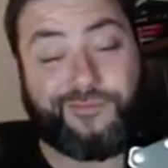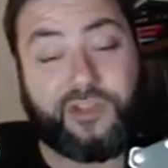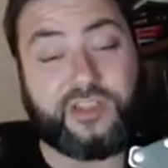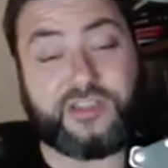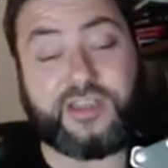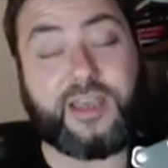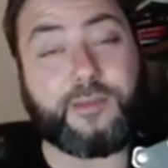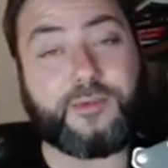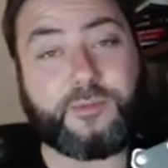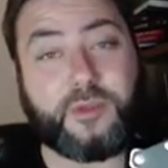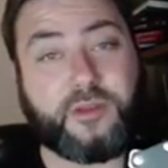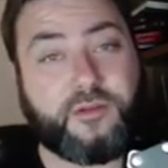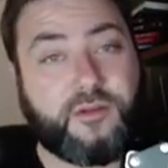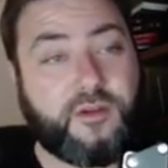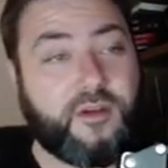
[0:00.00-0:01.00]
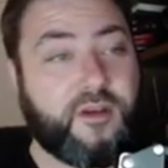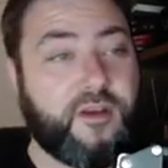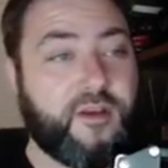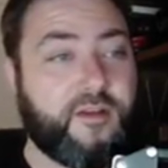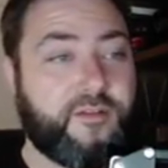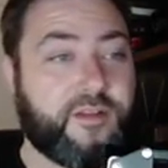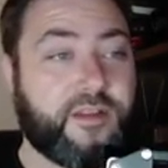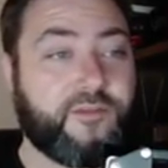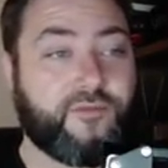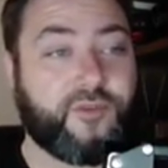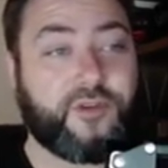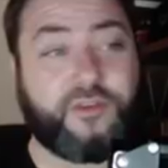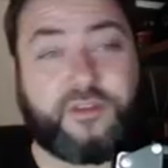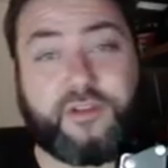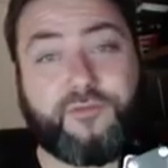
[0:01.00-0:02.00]
escapes me. Didn't
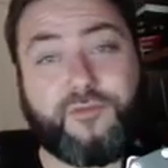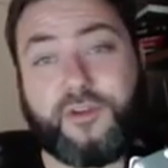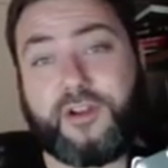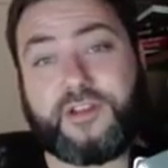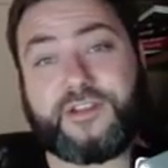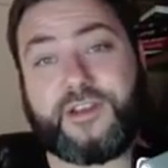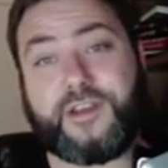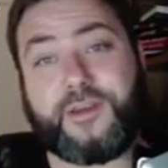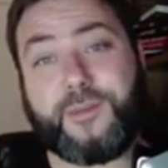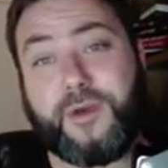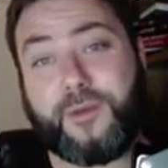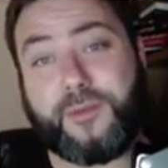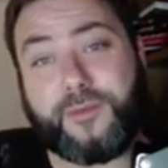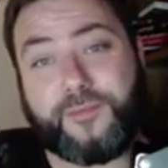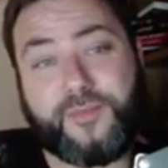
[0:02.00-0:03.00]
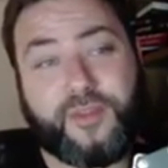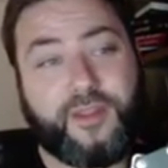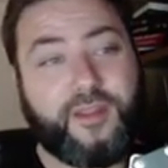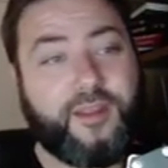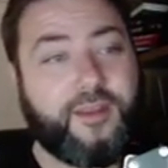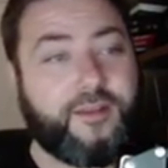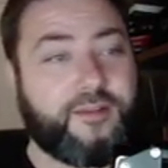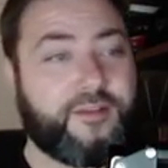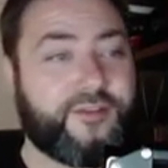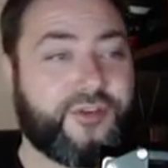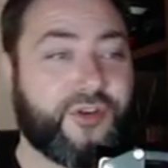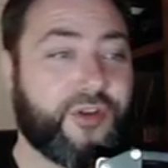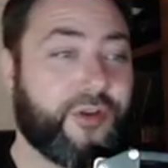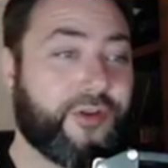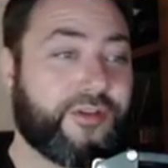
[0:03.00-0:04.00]
realize it'd come up.
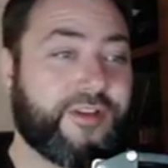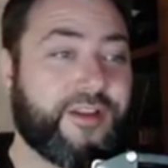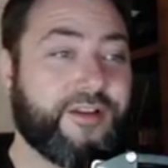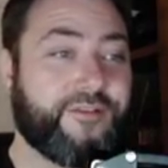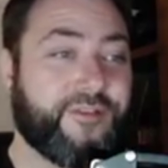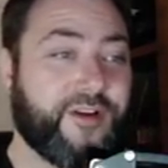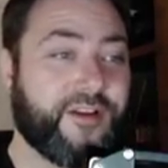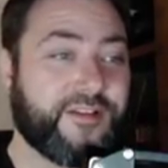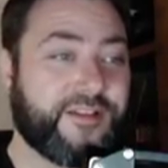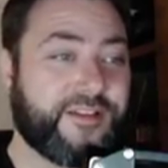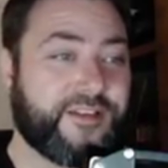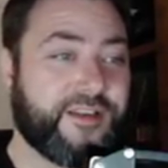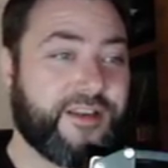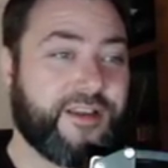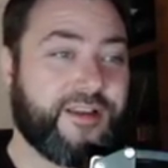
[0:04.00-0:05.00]
Should have looked in advance.